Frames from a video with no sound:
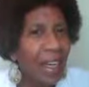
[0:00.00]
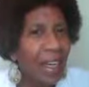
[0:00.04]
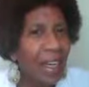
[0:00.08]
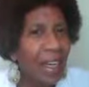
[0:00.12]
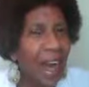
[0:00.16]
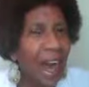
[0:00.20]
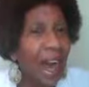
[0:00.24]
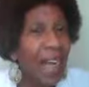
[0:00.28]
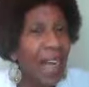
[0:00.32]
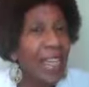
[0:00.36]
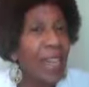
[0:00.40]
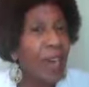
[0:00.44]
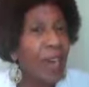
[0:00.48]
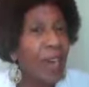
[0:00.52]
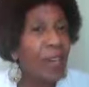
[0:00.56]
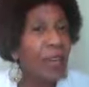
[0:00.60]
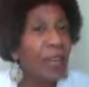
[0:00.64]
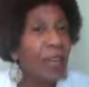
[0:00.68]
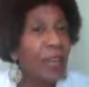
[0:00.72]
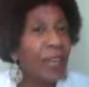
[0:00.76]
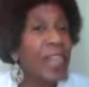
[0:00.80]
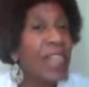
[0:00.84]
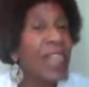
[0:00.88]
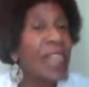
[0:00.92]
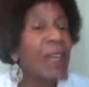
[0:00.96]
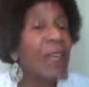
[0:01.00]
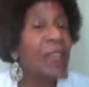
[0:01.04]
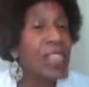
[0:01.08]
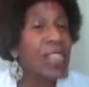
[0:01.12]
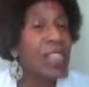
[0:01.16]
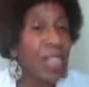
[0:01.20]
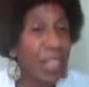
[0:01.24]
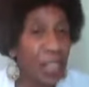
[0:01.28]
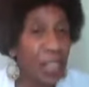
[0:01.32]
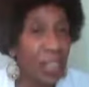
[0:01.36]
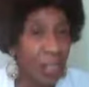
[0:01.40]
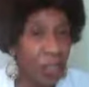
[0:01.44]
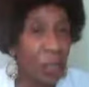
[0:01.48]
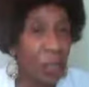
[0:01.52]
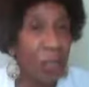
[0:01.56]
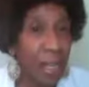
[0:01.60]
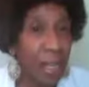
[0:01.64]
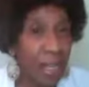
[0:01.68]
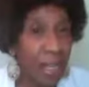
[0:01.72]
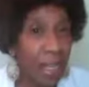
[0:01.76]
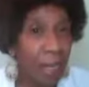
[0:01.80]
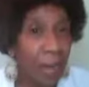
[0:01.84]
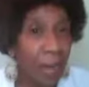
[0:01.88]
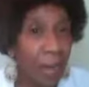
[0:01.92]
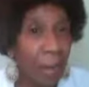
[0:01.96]
they never said it to
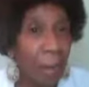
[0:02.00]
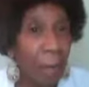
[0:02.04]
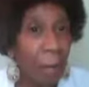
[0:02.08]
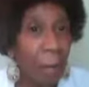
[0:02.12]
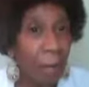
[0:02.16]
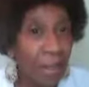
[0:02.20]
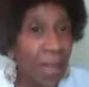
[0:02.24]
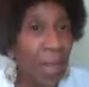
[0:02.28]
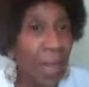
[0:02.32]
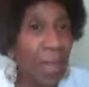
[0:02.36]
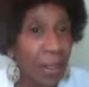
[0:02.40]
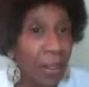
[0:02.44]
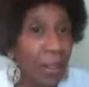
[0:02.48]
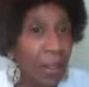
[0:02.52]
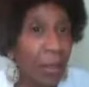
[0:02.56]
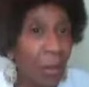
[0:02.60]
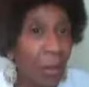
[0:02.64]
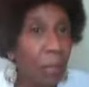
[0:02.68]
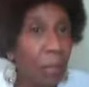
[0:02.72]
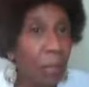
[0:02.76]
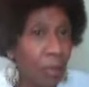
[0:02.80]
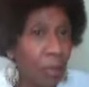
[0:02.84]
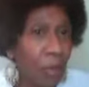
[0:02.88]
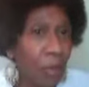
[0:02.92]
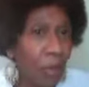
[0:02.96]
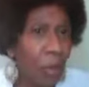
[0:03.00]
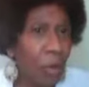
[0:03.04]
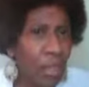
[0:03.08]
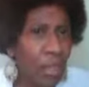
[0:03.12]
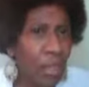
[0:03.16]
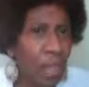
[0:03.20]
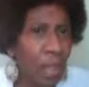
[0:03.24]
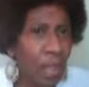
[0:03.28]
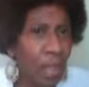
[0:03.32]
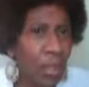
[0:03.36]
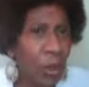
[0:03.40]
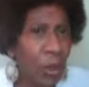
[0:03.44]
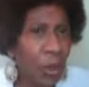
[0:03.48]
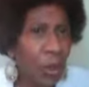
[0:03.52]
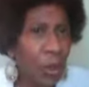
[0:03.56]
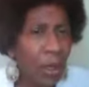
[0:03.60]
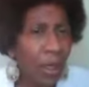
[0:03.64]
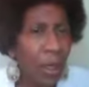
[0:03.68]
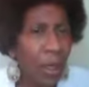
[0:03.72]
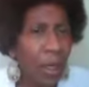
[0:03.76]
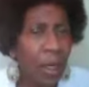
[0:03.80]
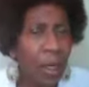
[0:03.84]
me, but but of course I knew it.